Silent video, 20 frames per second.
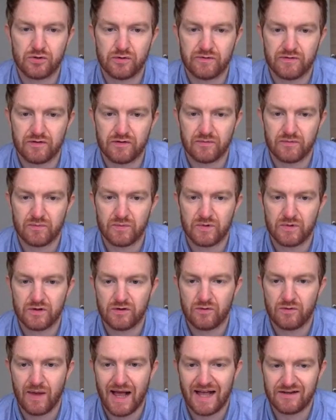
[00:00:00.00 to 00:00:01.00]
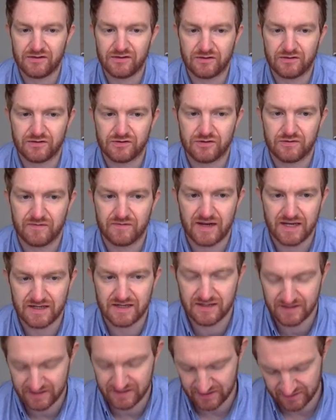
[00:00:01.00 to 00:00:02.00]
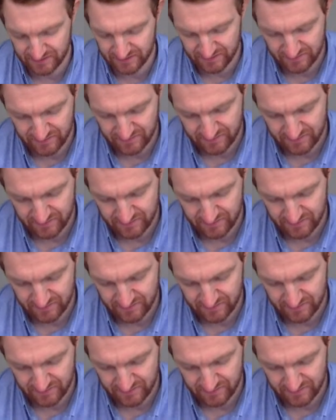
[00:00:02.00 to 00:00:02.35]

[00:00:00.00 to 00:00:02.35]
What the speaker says: of them. You add on two radiuses.